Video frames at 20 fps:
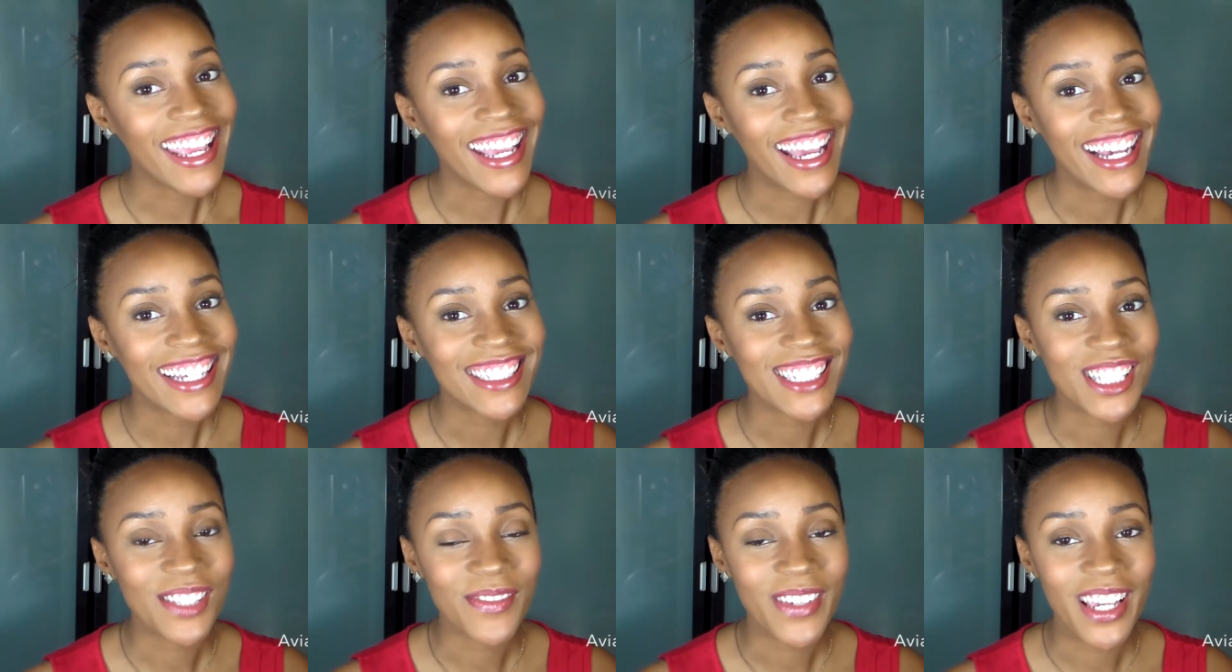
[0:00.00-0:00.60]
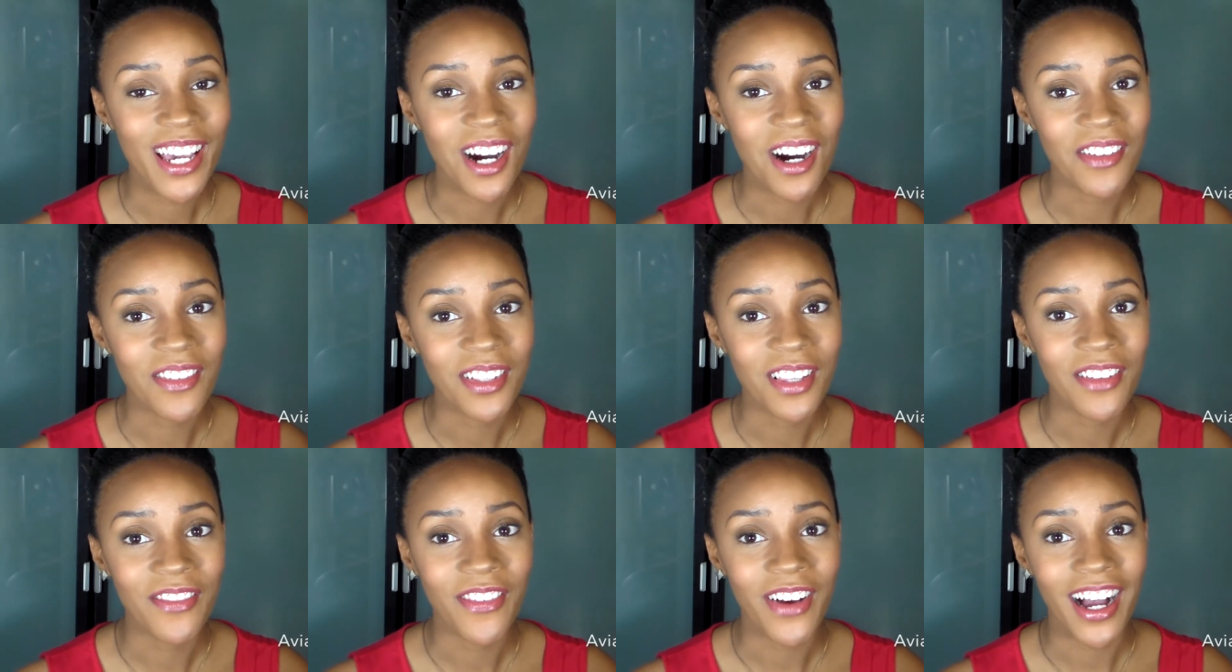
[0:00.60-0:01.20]
Hey guys, it's me,
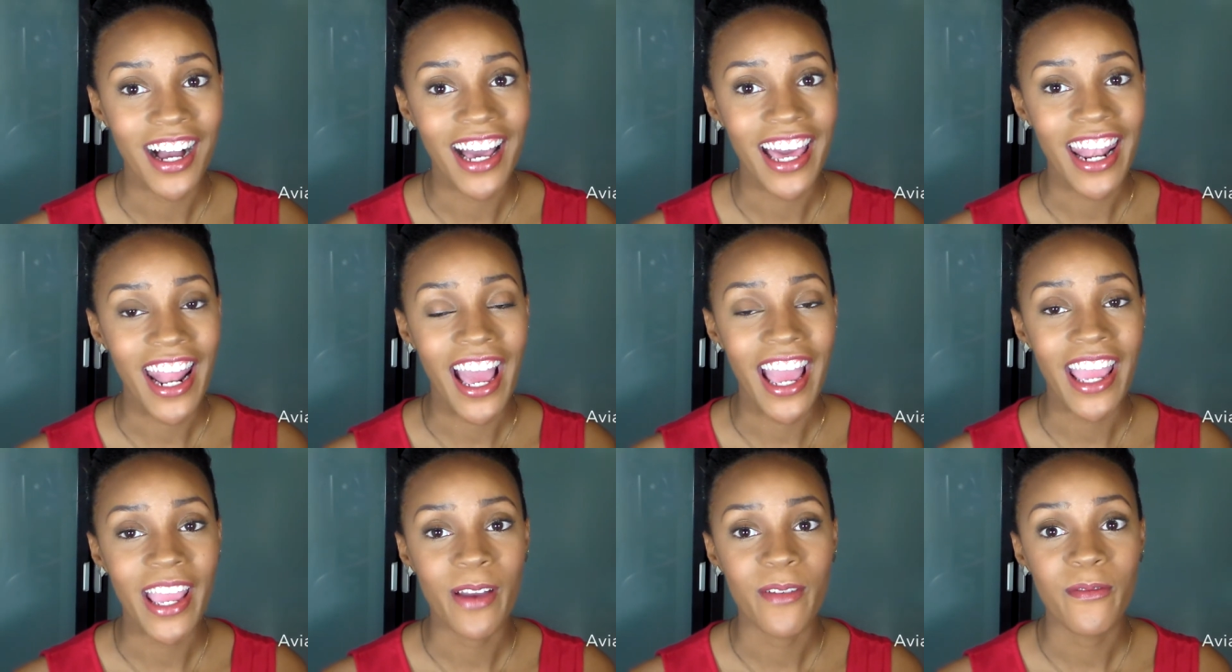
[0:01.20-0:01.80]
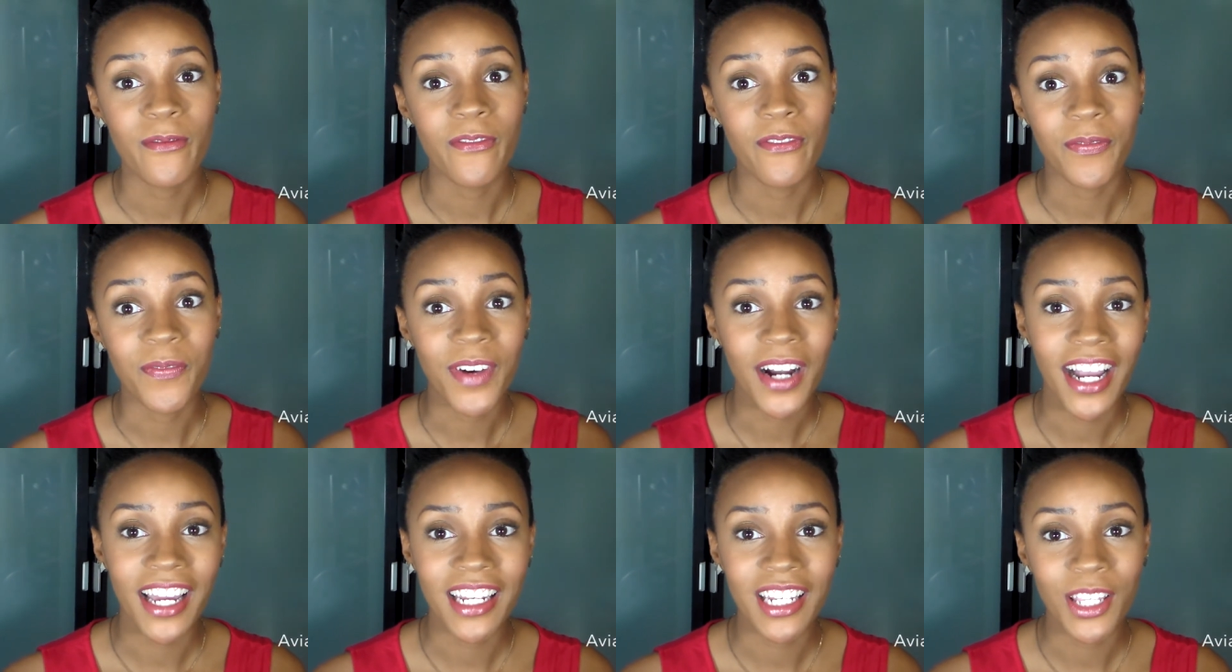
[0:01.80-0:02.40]
Avia LeVon. I am
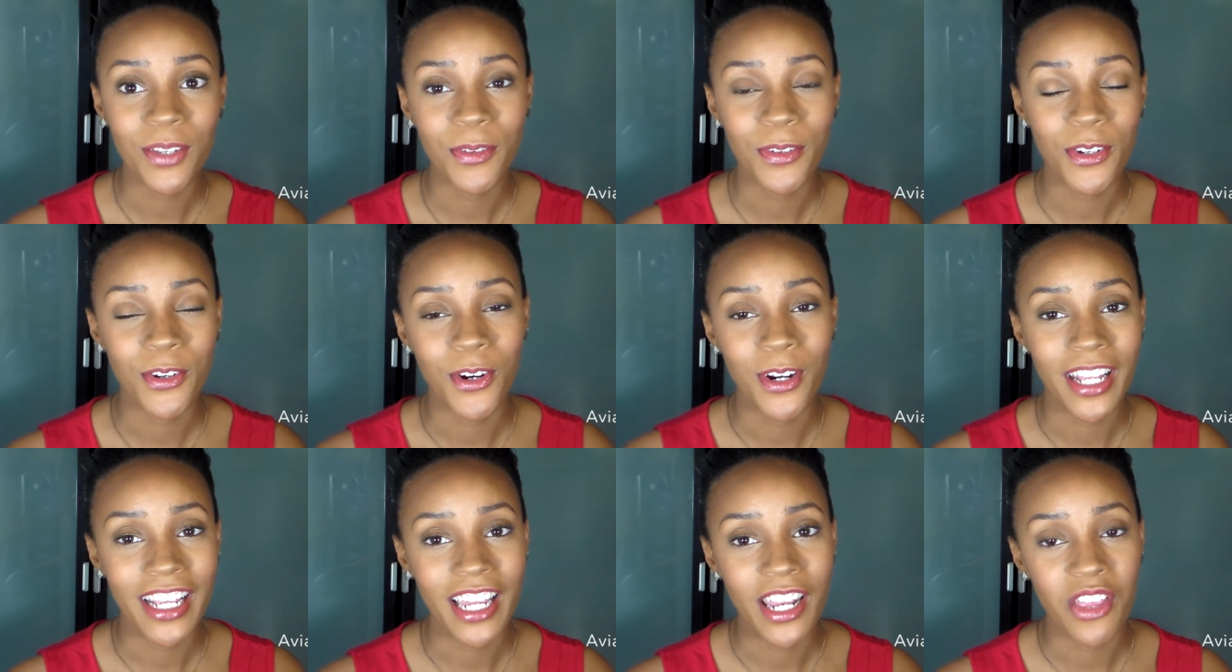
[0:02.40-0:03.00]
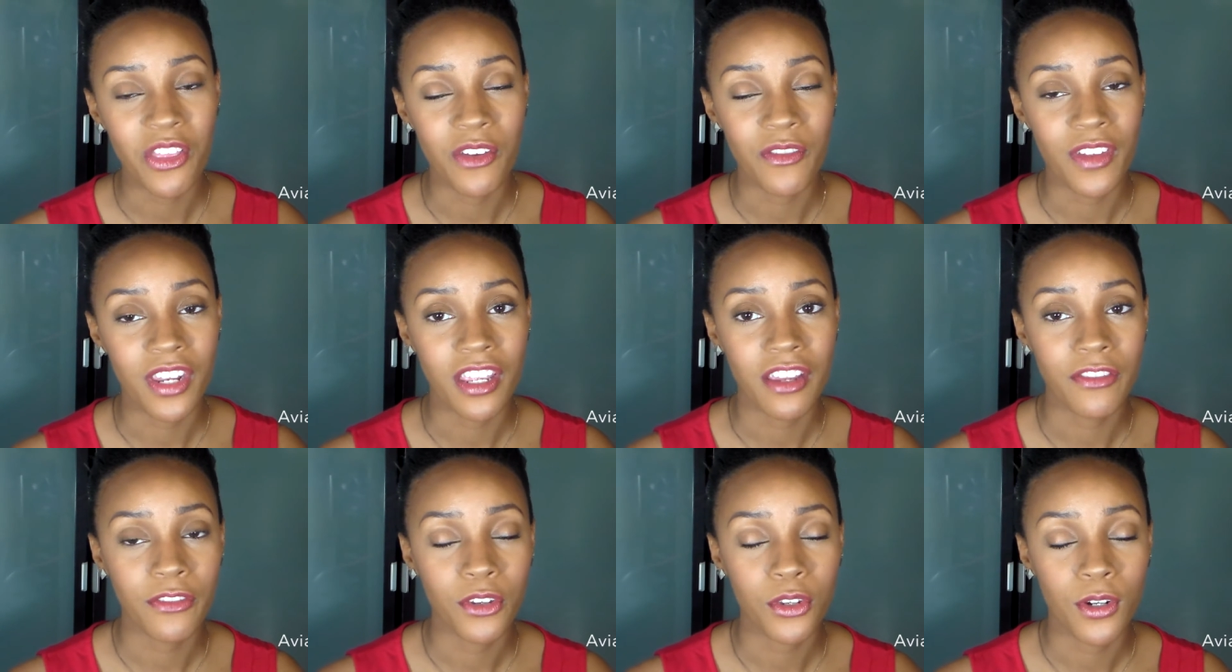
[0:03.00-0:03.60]
finally recording another
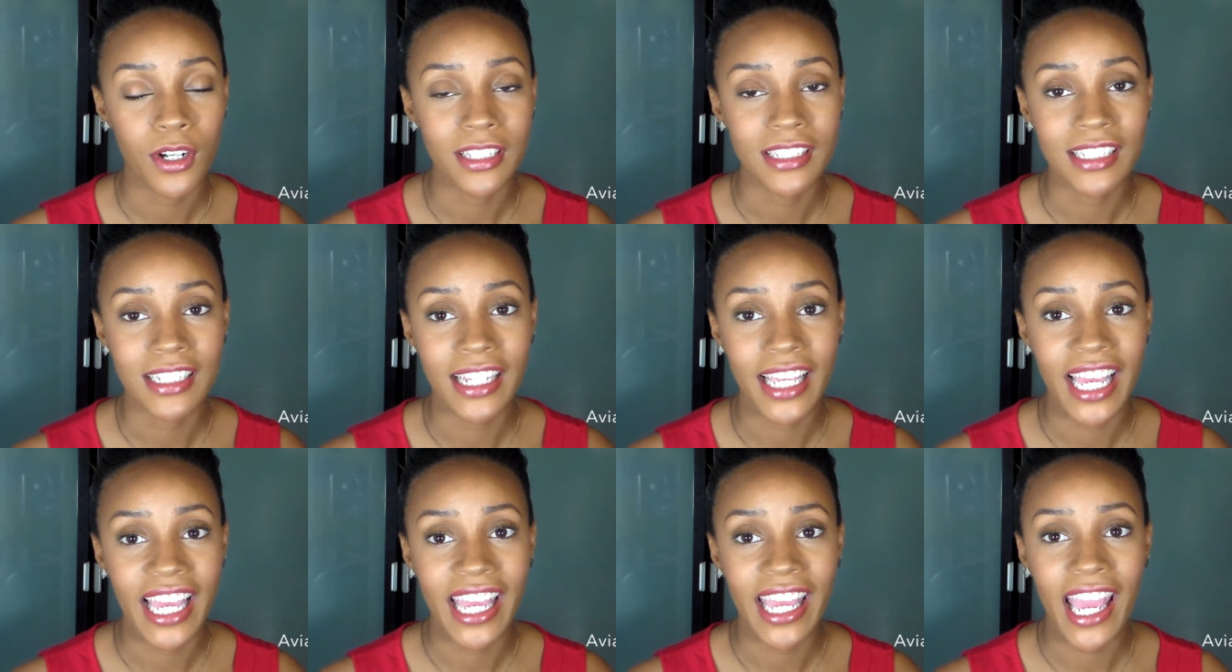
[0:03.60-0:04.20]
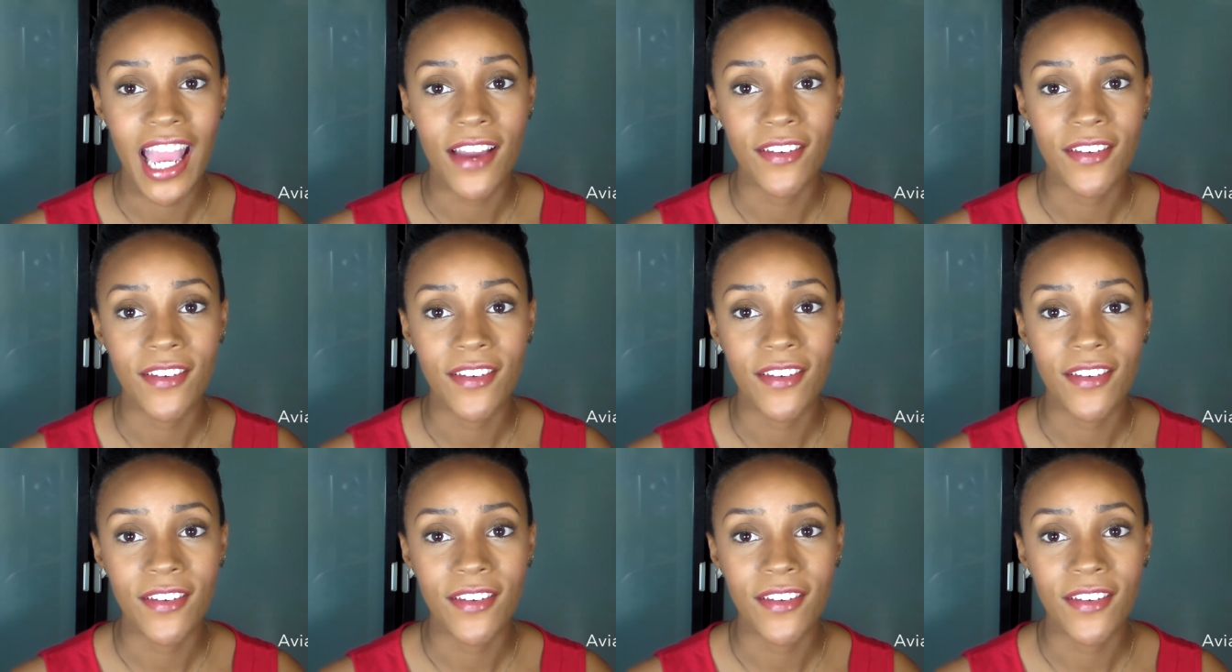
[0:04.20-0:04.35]
video for you all today.